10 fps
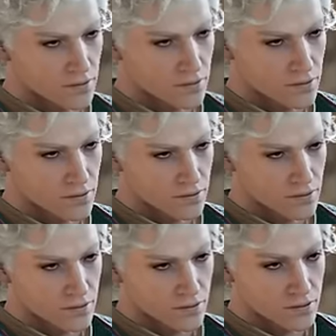
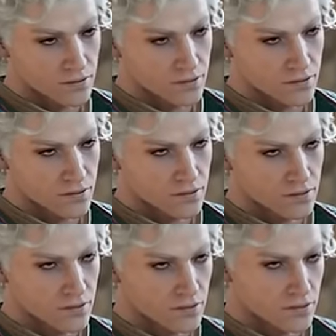
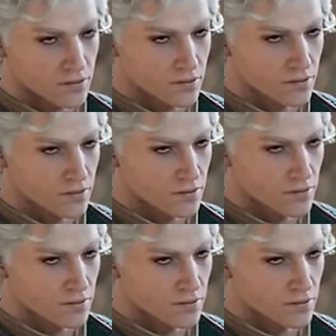(silence)